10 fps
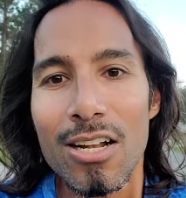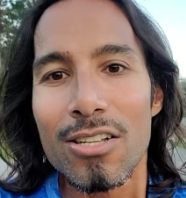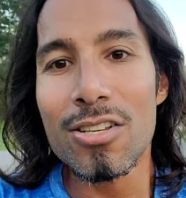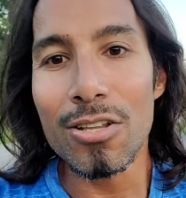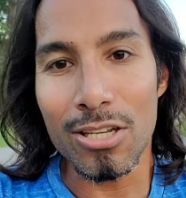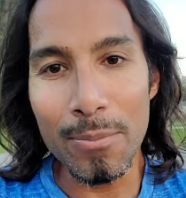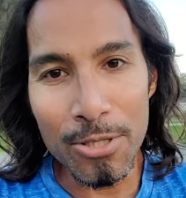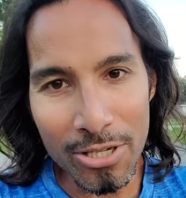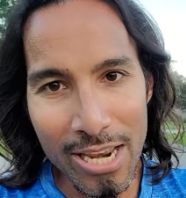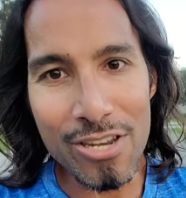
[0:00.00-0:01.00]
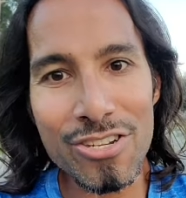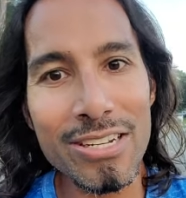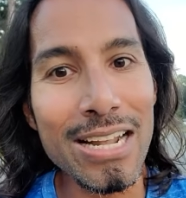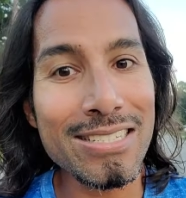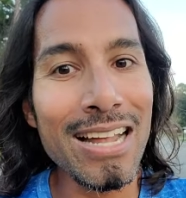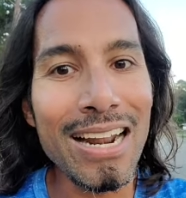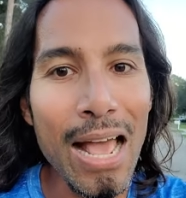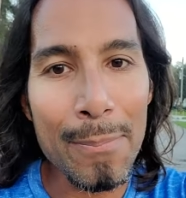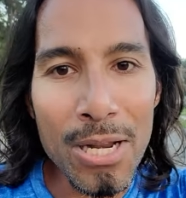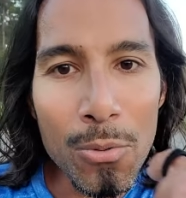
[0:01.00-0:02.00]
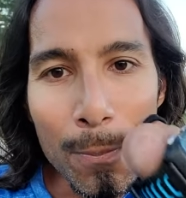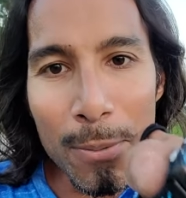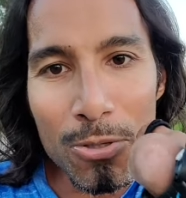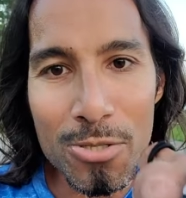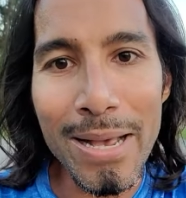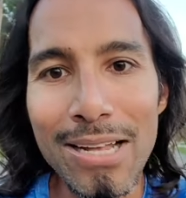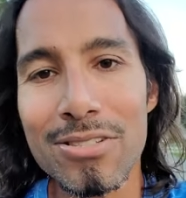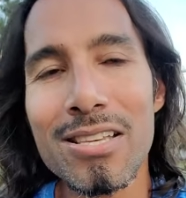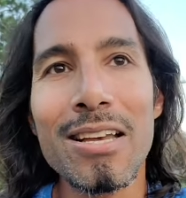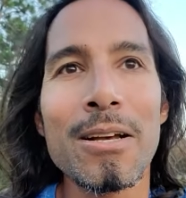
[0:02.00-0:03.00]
to the communication that's not happening with people's mouths.